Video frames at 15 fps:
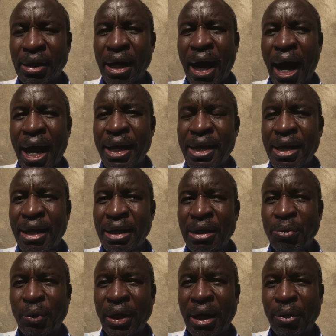
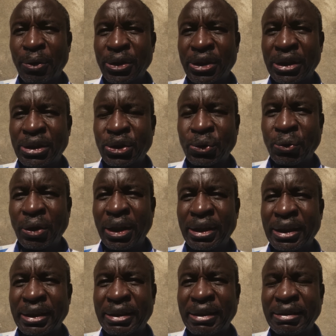When I was in school in
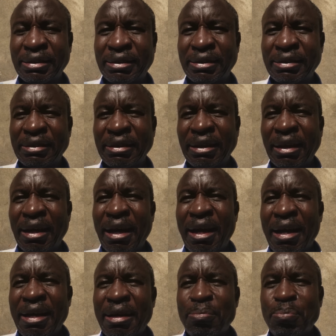the 60s,
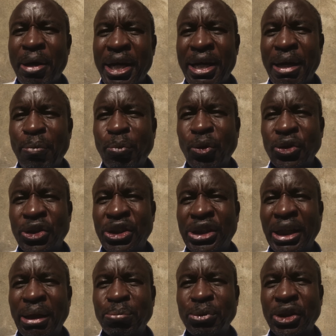my name was
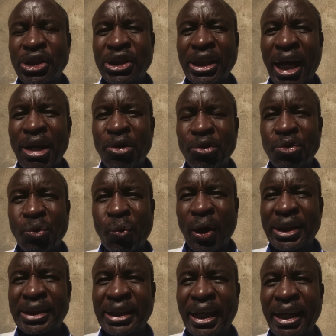James, son of
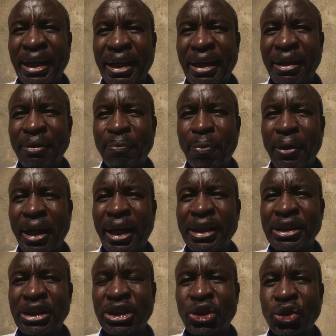KHWATENGE.
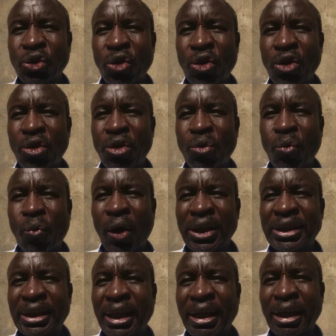
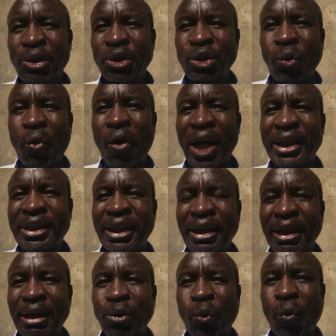S/KHWATENGE, not
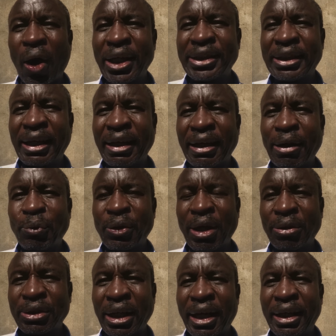KHWATENGE, KHWATENGE
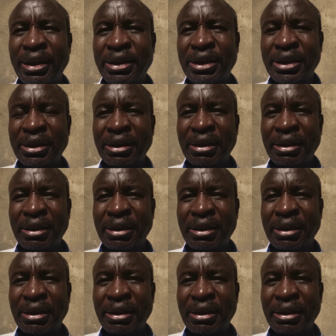without a H.